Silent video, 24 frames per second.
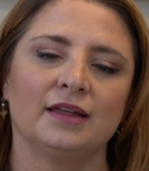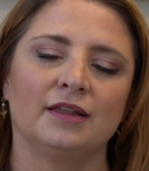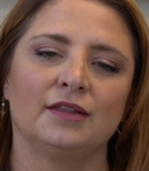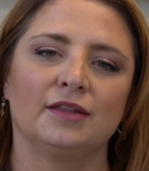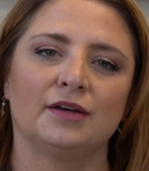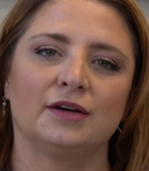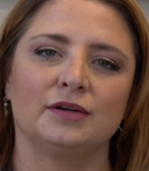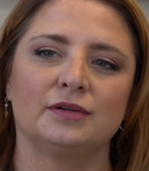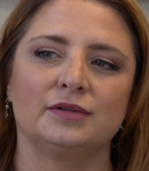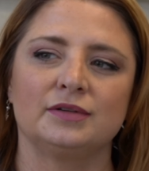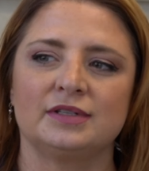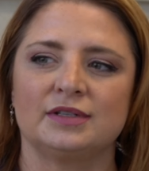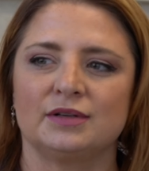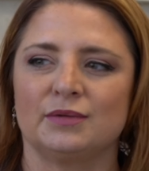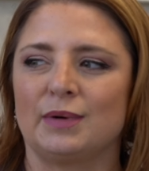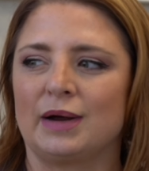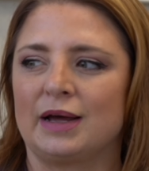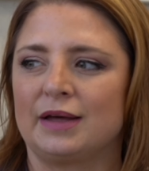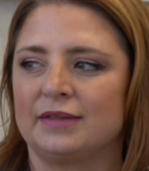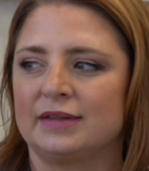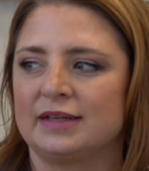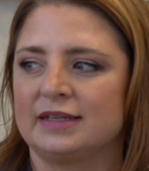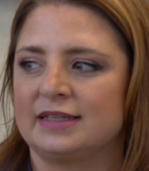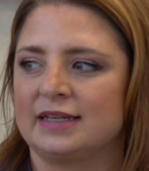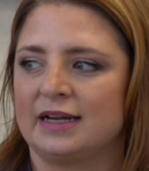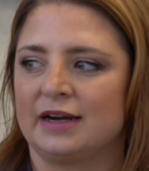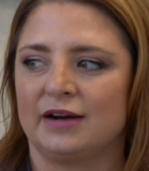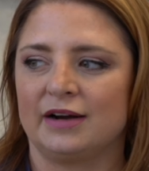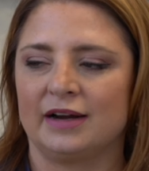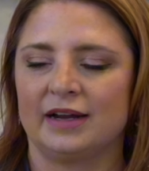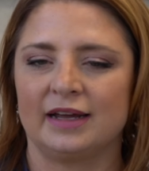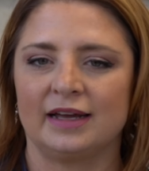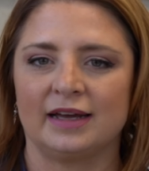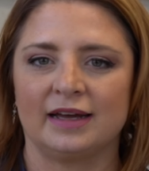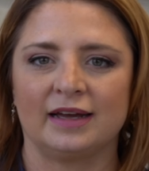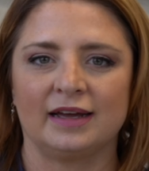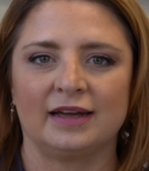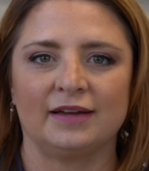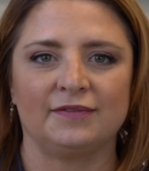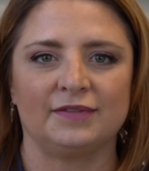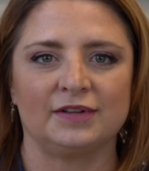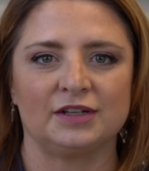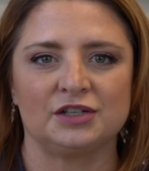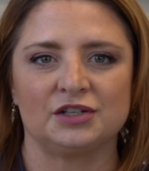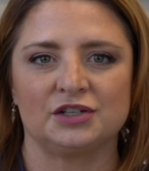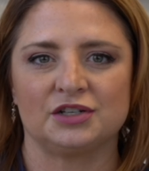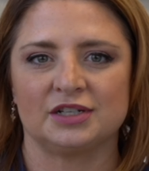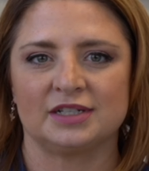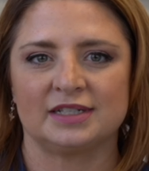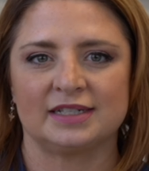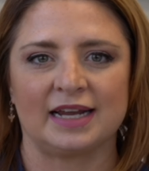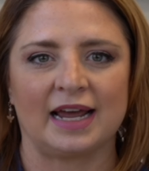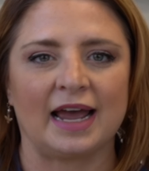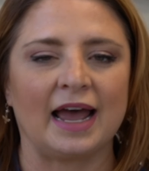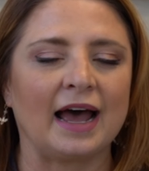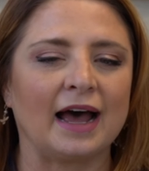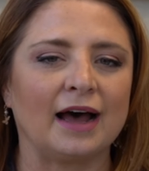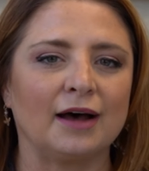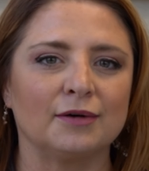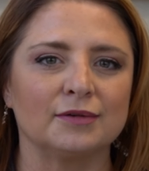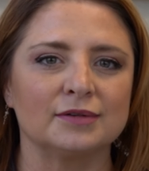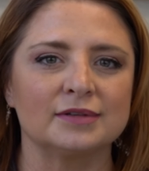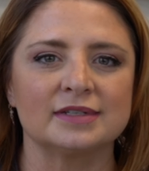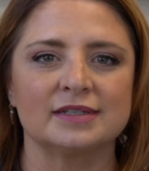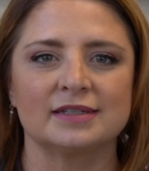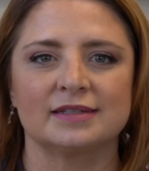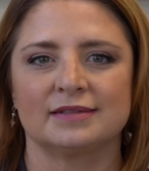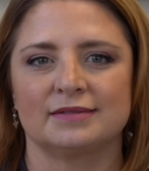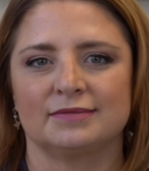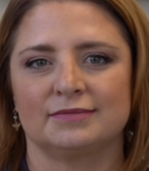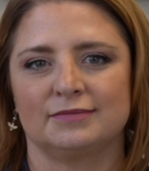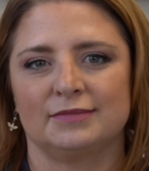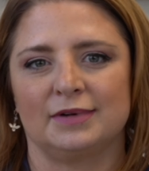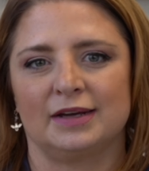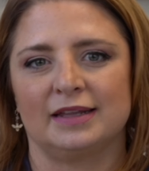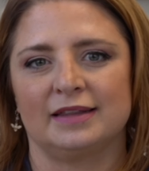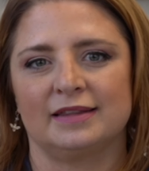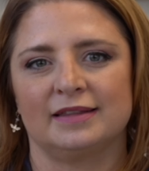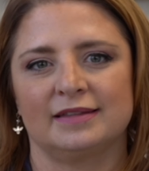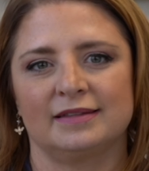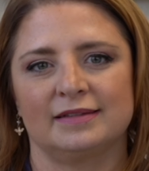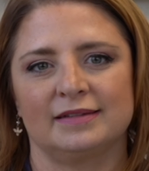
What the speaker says: Those around this area, if it's just a house with,